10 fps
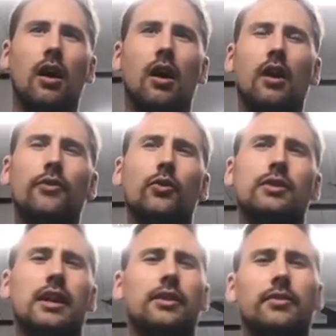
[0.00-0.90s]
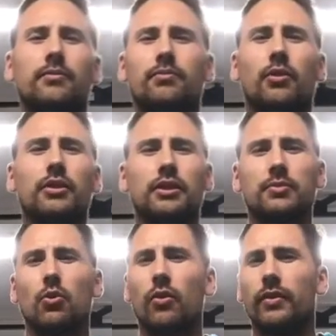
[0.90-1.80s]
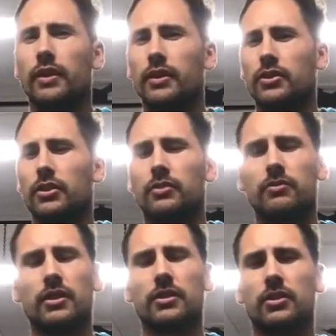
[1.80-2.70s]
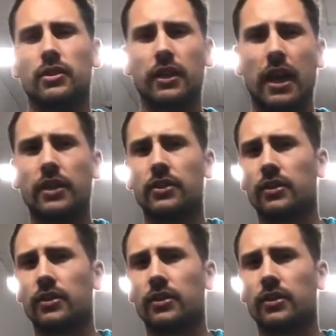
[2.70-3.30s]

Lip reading: I've always had a body dysmorphic issue since a young age,